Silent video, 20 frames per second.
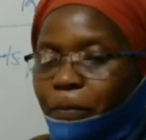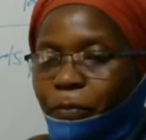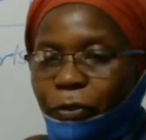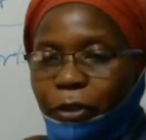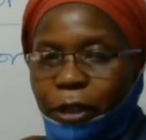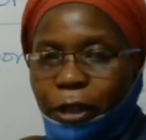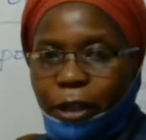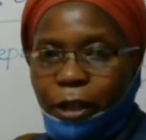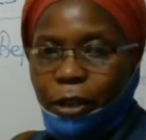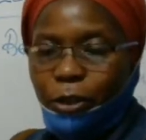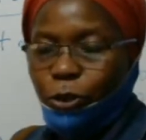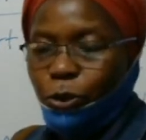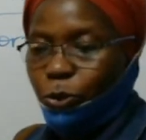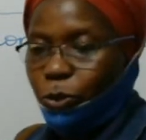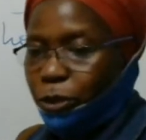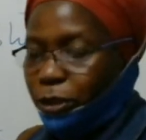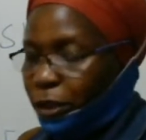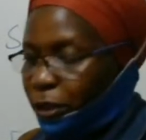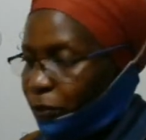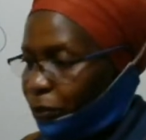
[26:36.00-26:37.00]
you
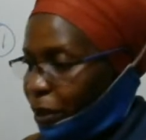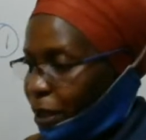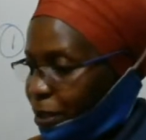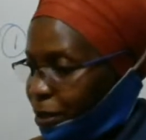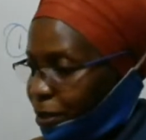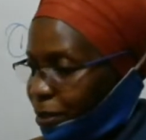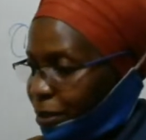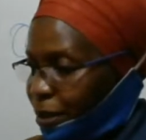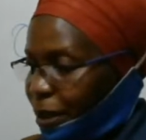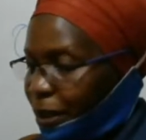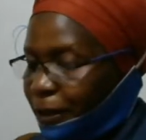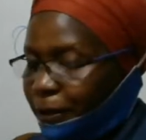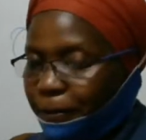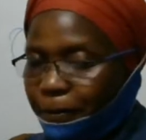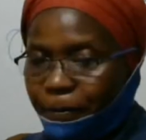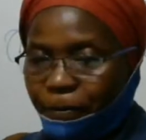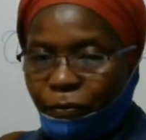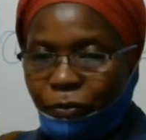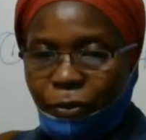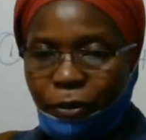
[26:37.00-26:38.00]
will give us
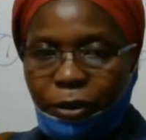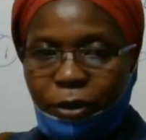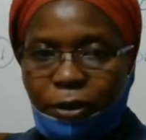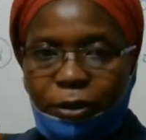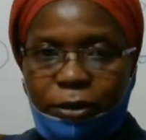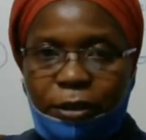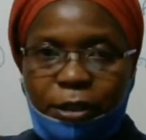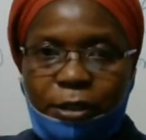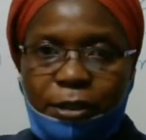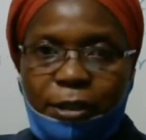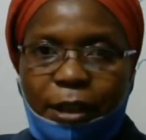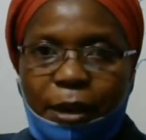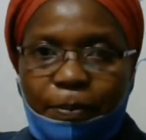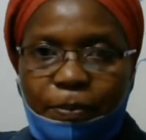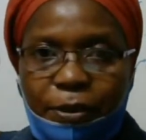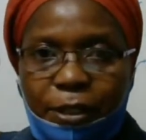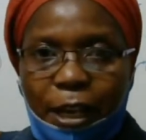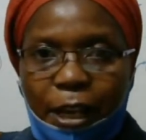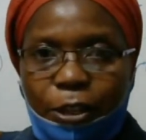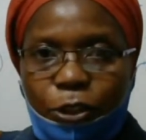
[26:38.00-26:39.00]
the
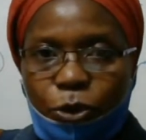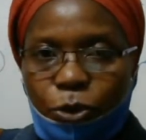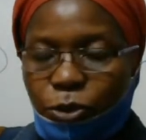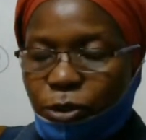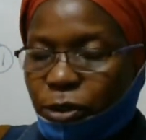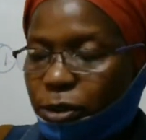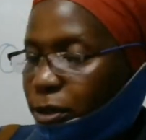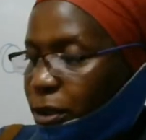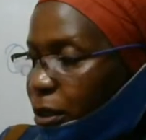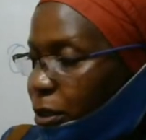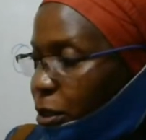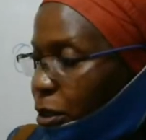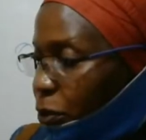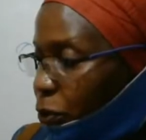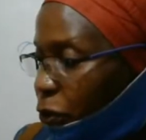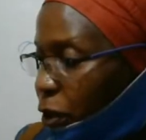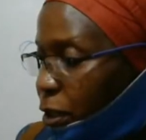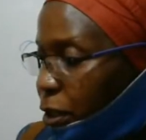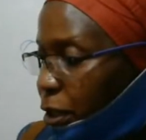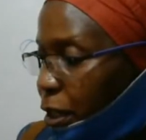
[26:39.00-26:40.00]
subtitles in the
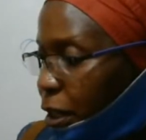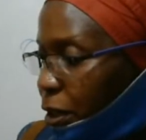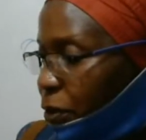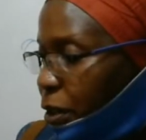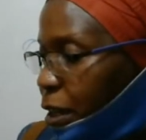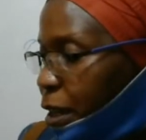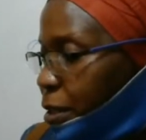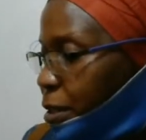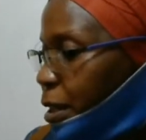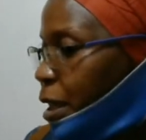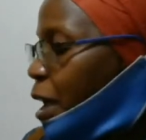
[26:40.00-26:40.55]
different areas.